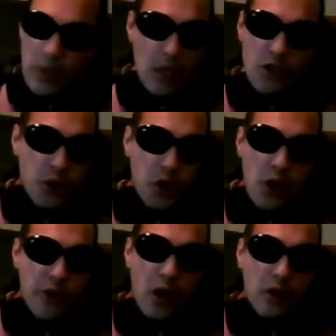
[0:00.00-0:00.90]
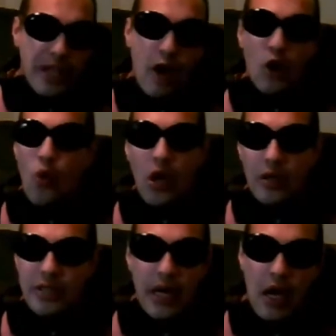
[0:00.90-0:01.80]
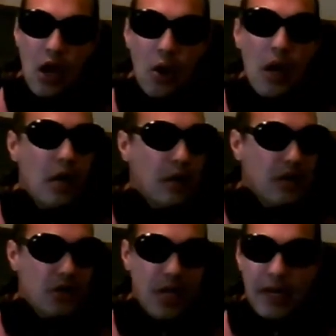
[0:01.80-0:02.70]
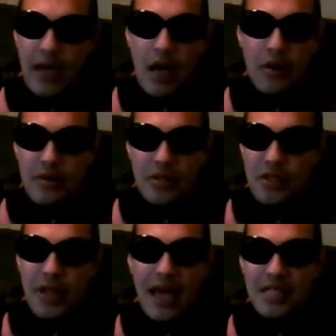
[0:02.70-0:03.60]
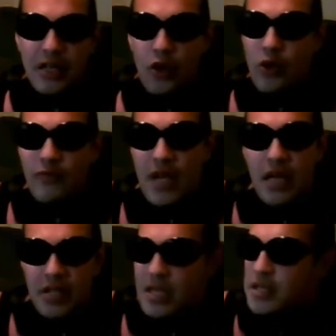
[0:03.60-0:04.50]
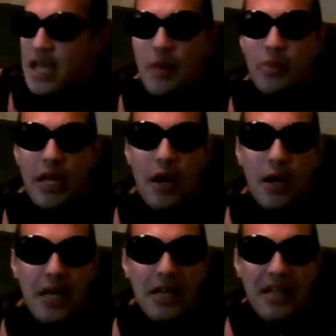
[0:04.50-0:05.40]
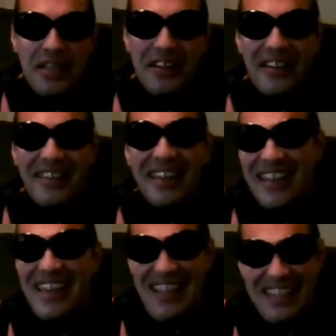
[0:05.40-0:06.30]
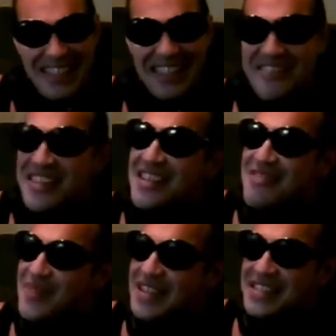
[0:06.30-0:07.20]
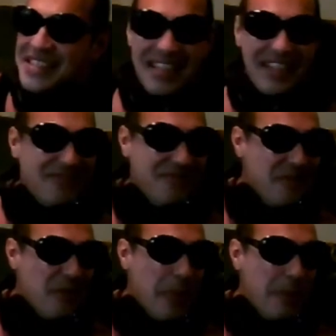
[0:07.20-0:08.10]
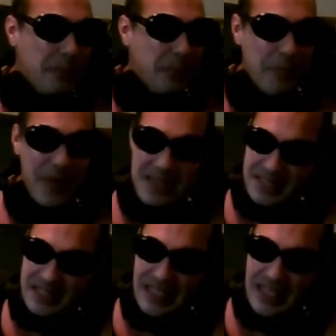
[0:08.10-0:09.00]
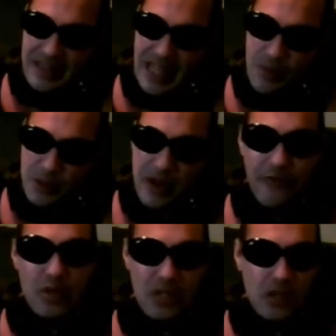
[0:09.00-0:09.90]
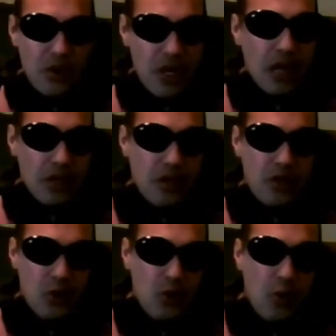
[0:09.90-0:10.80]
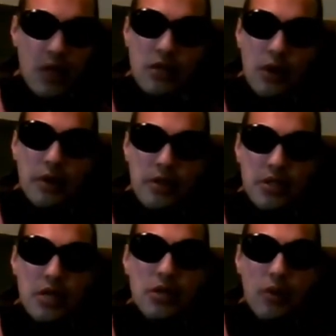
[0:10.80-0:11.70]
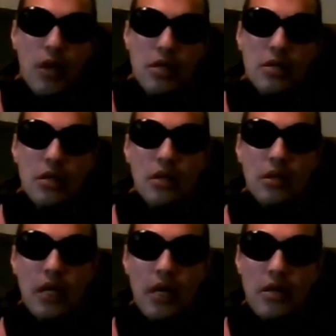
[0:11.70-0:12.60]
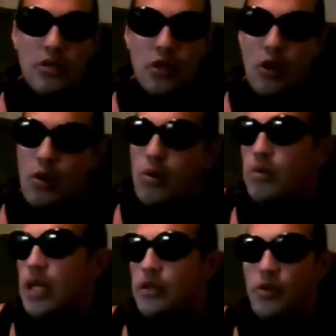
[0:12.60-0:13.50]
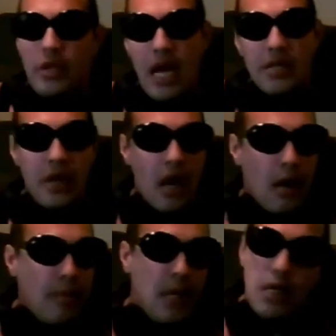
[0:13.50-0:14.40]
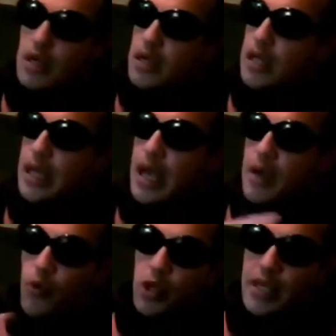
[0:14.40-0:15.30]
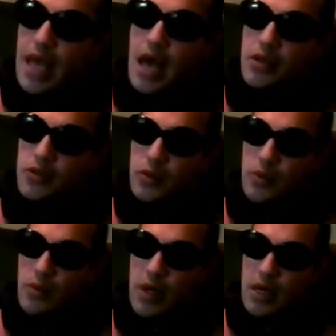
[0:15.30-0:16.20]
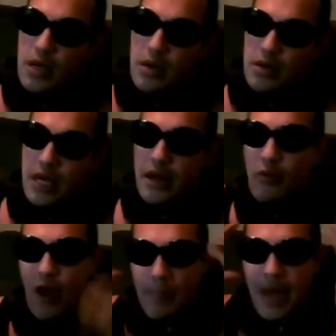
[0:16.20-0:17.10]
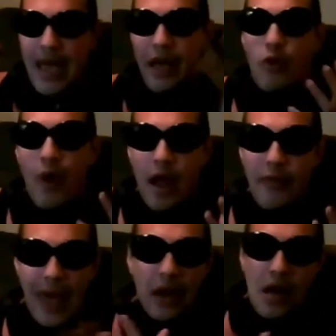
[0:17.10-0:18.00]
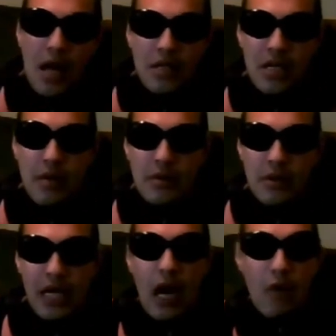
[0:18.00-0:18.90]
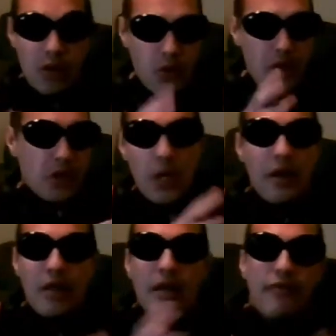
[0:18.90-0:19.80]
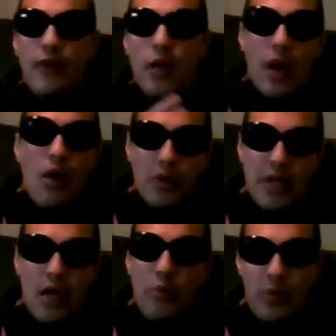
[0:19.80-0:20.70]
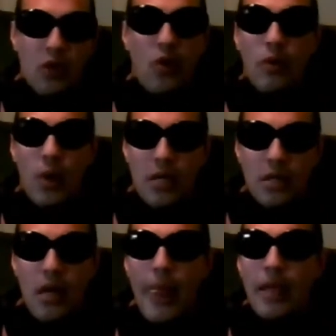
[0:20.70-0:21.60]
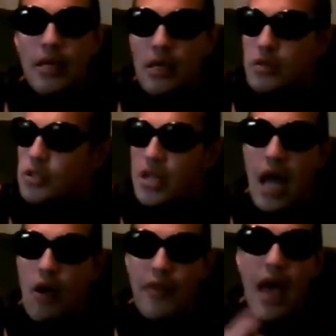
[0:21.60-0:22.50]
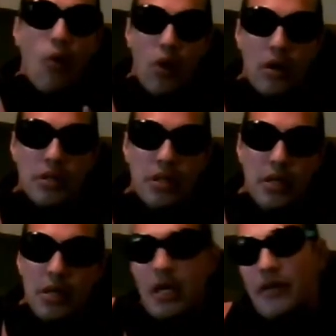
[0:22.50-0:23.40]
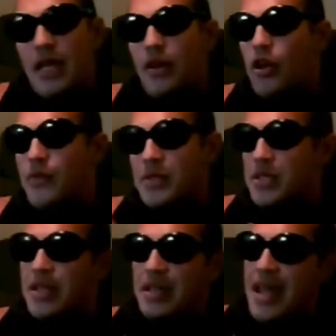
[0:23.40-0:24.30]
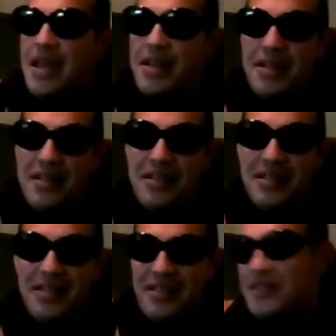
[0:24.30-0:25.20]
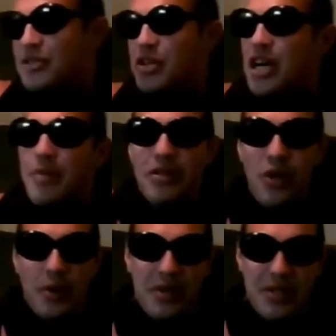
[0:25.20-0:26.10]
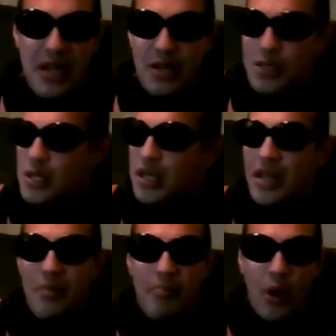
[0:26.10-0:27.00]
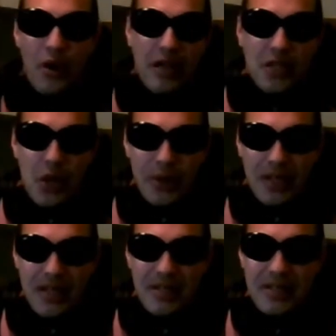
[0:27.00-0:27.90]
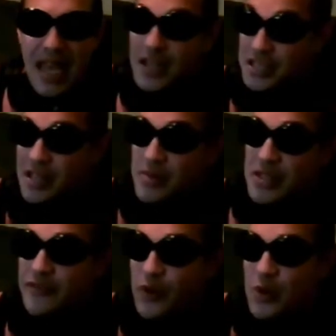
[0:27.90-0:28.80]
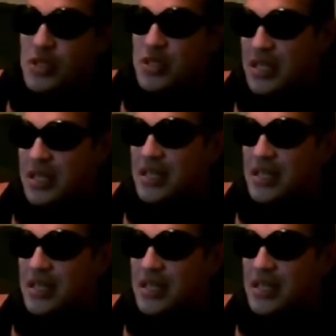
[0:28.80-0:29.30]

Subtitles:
You can go there, counterwallet.io, and check it out. Still acts like an old VHS tape player, you know. Yeah. But basically, that was my first introduction to what tokenization was. And so, like, during that time, like, I really had to kind of wrap my head around that concept. Like, I was already trying to, like, figure out what the hell Bitcoin was and just how that worked. And then all of a sudden, like, they're talking about tokenization and burning tokens. Actually, that was the first